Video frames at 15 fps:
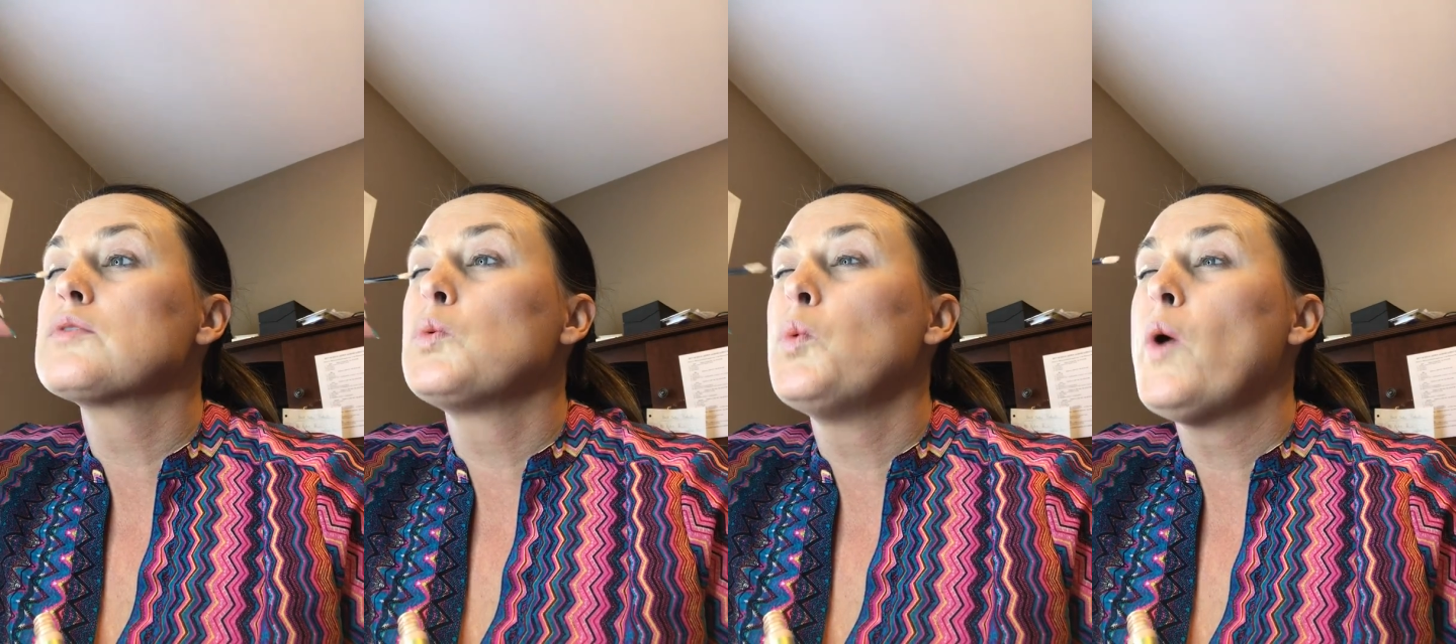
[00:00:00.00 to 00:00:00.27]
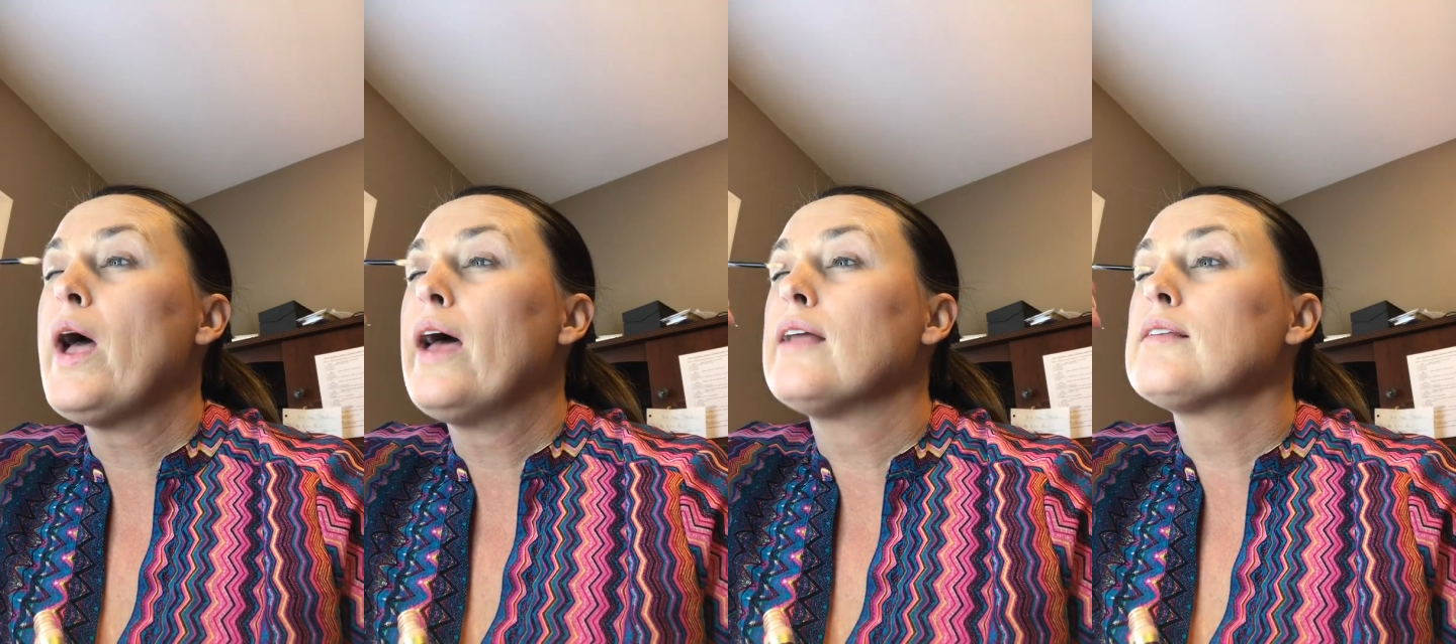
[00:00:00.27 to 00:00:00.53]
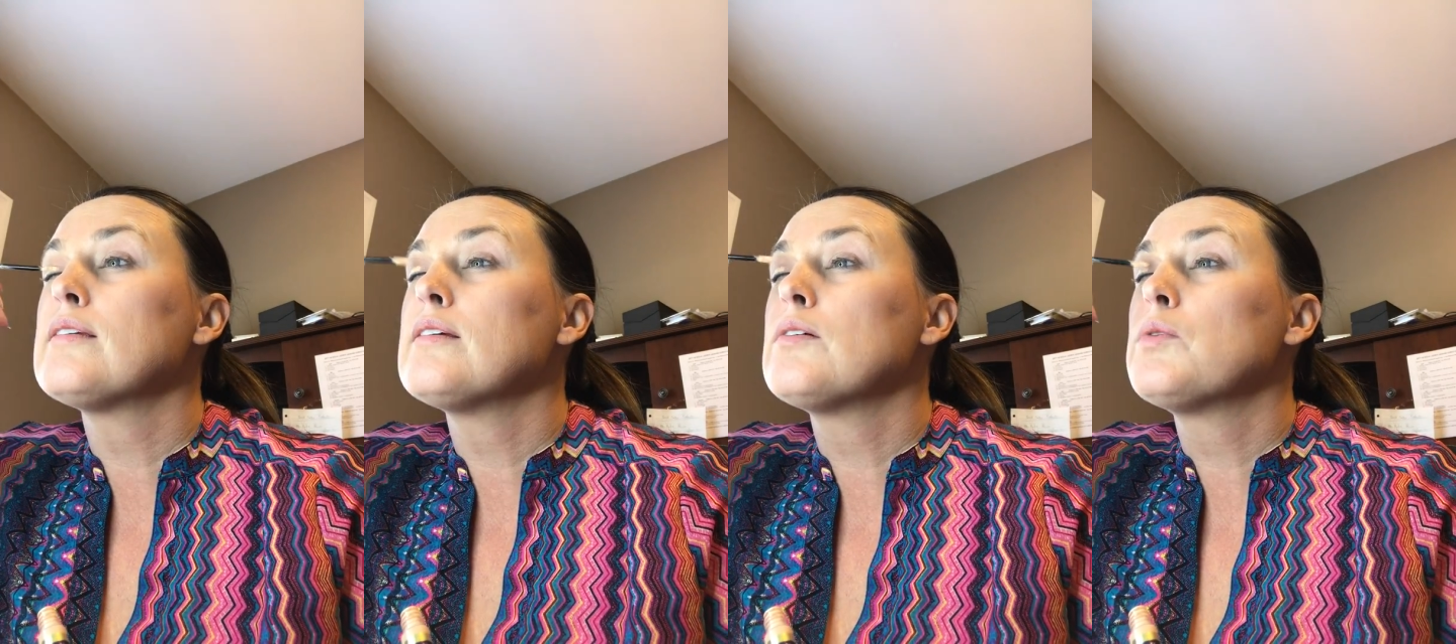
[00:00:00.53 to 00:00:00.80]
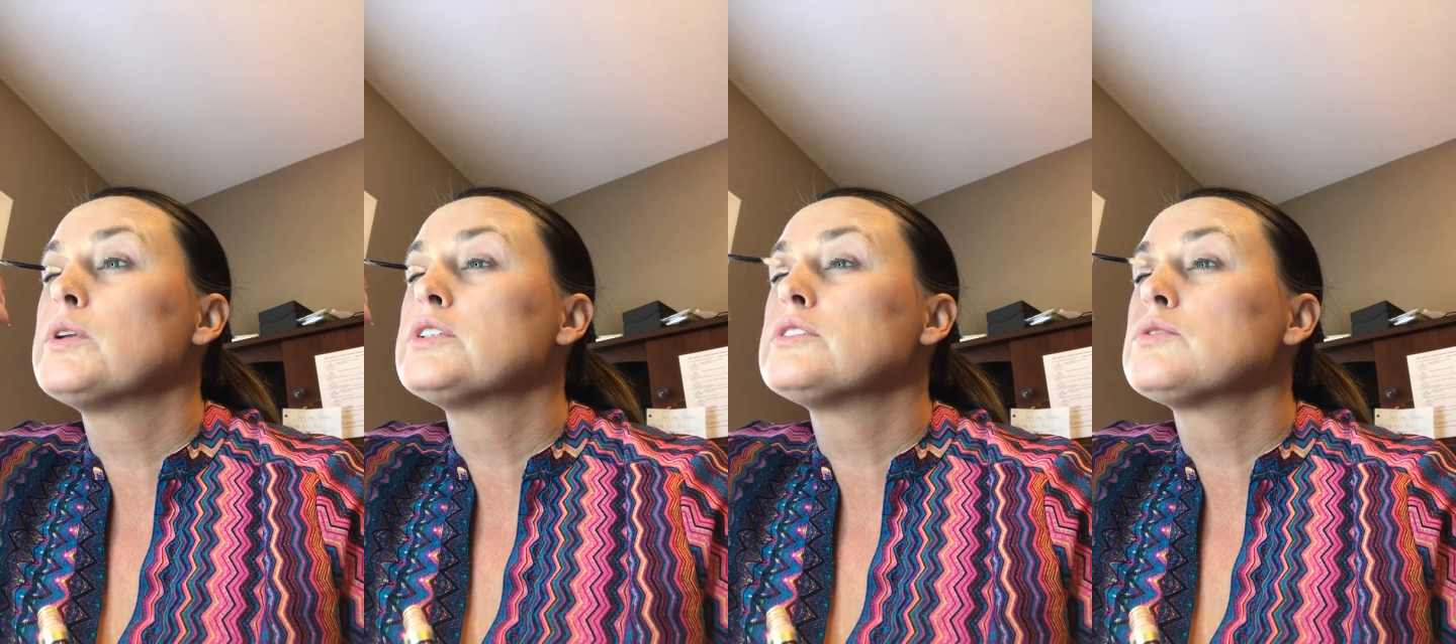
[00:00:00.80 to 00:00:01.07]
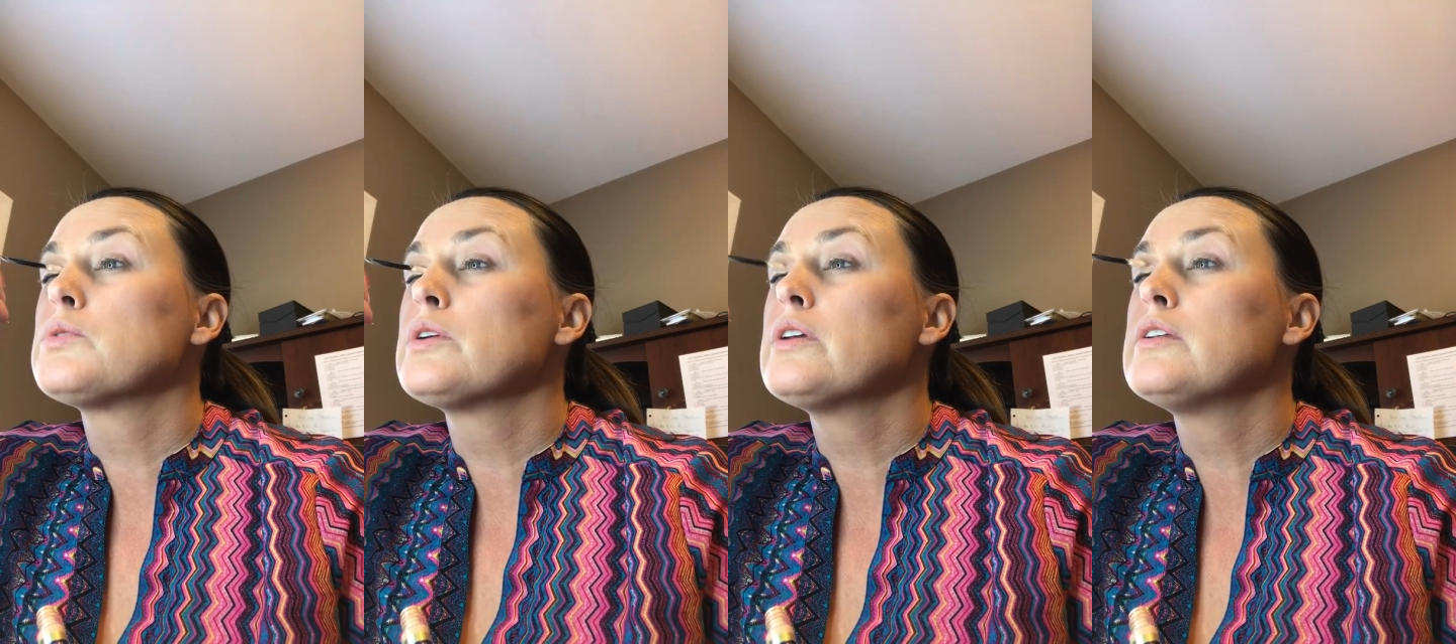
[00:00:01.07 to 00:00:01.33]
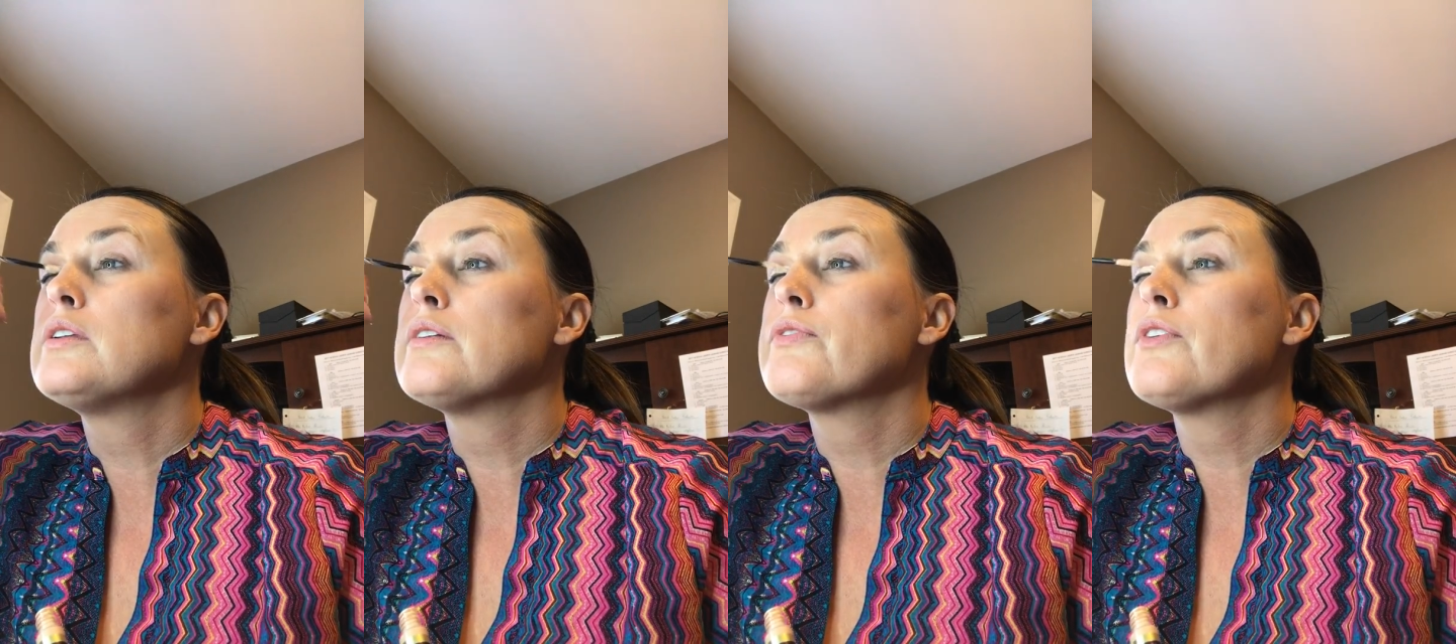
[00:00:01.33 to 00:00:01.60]
wet, which is
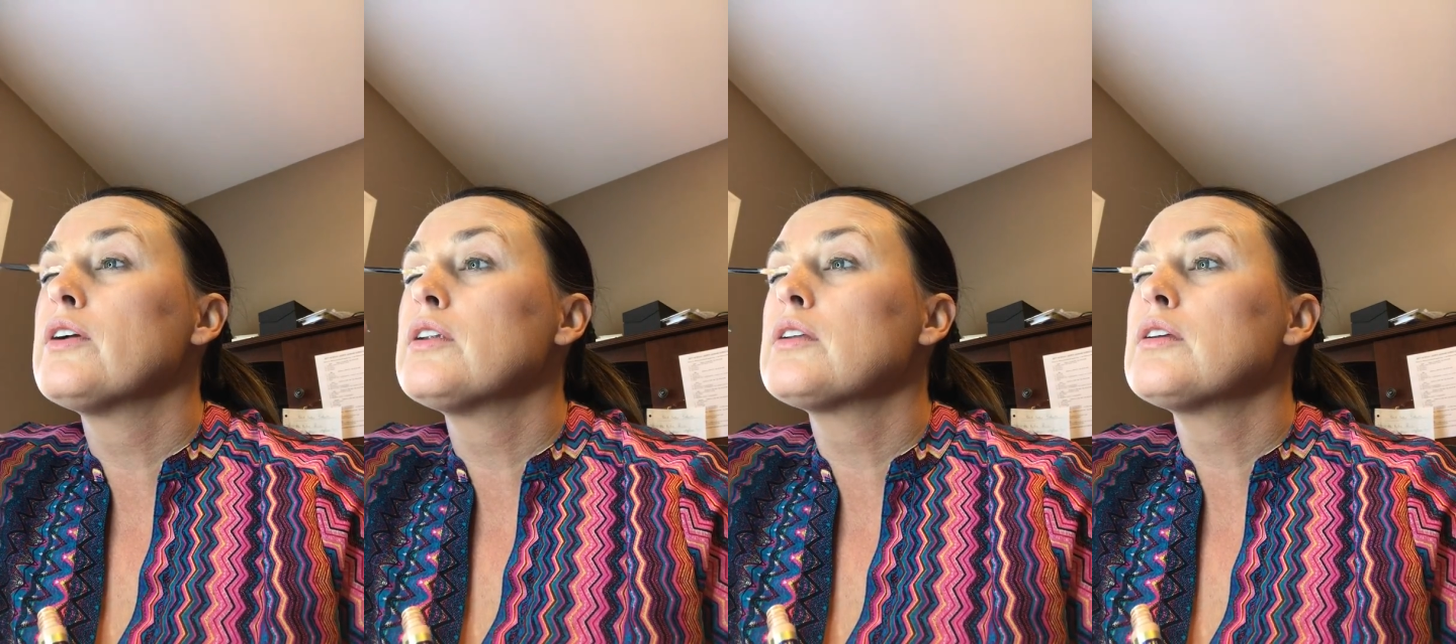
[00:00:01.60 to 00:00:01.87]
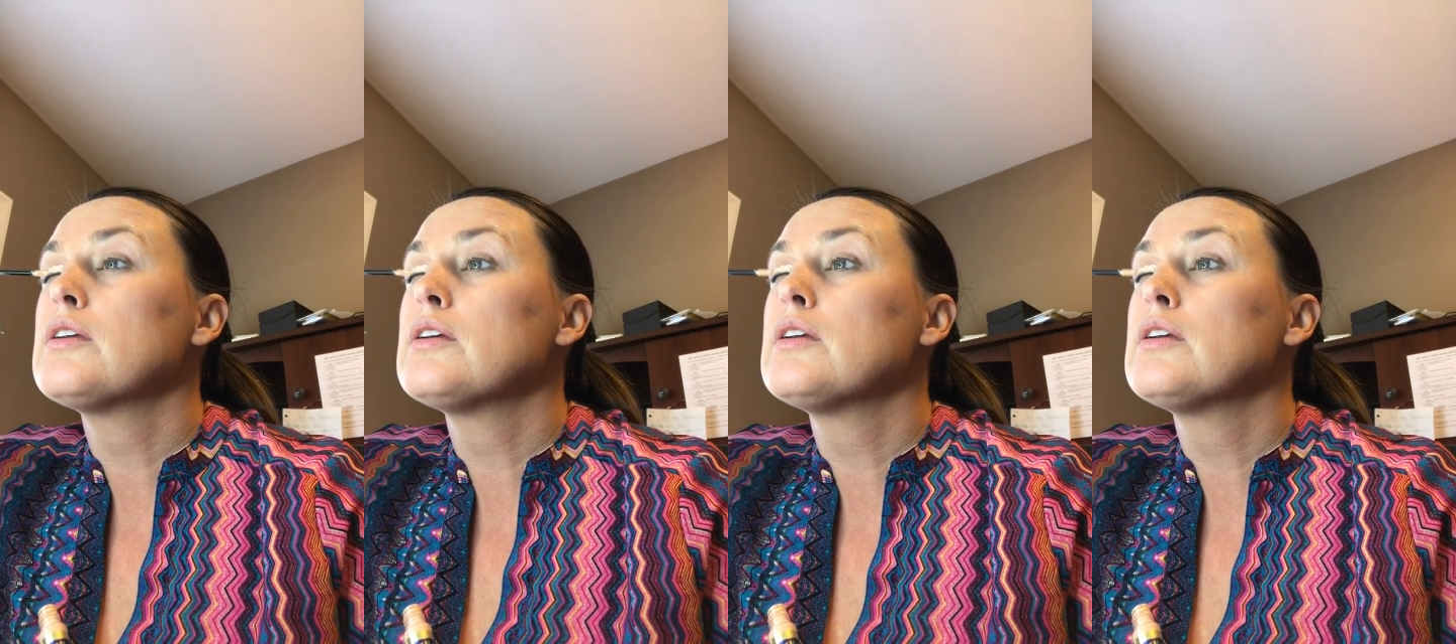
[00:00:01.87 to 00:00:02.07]
really different.